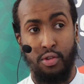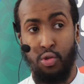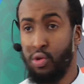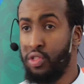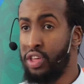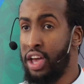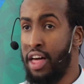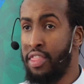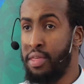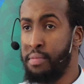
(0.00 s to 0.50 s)

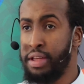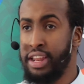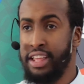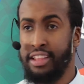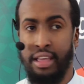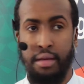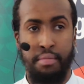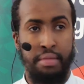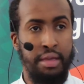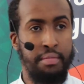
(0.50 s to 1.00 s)
All the other
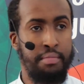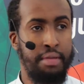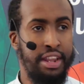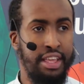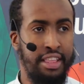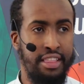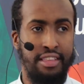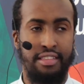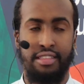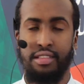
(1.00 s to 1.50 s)
Bani Tamim,
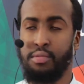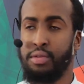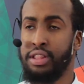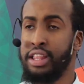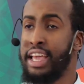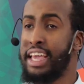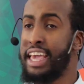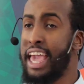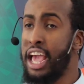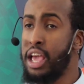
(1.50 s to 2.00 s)
Bani this,
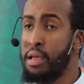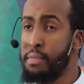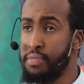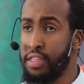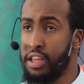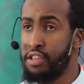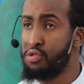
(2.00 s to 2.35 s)
when they came